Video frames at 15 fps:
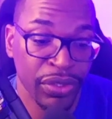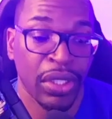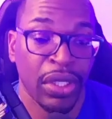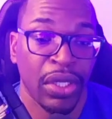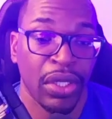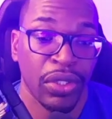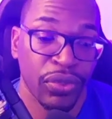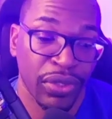to
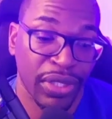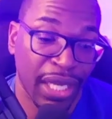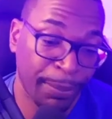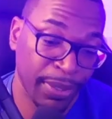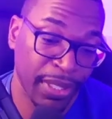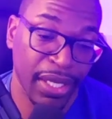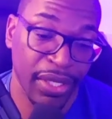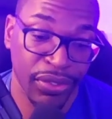the
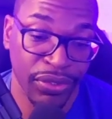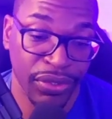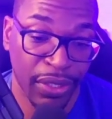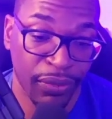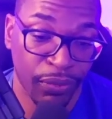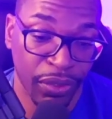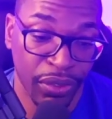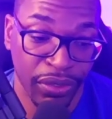applications that run
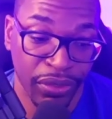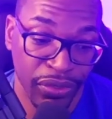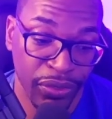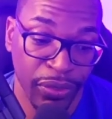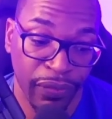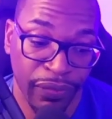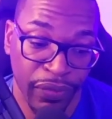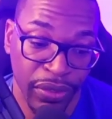on the
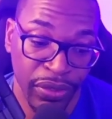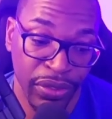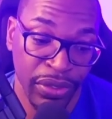servers,